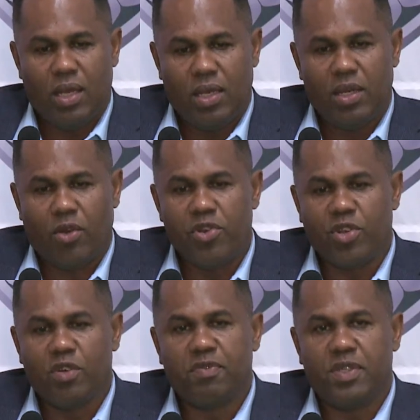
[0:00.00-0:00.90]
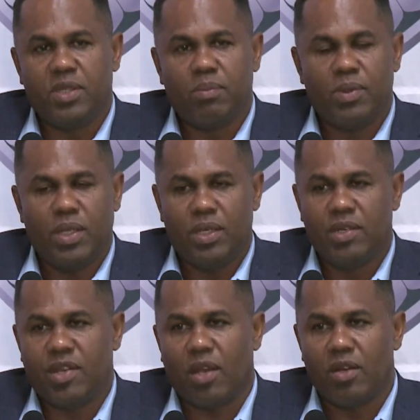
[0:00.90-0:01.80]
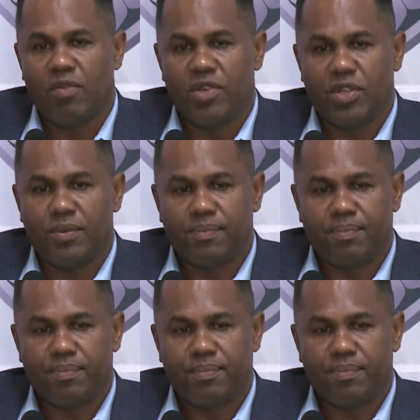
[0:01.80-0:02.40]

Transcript: in a reserve team in the second division.